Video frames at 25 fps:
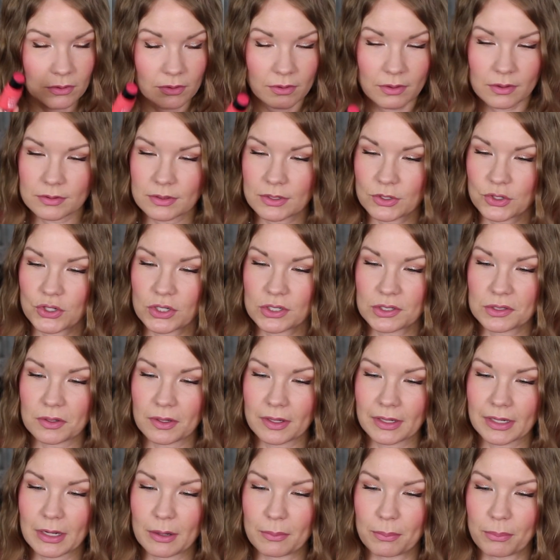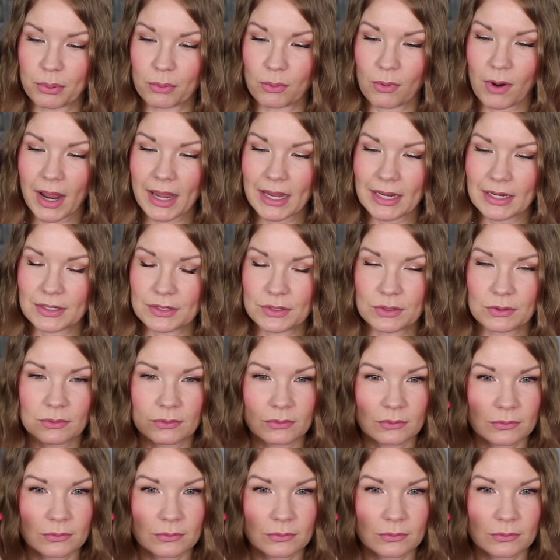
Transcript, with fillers: This is just like a bright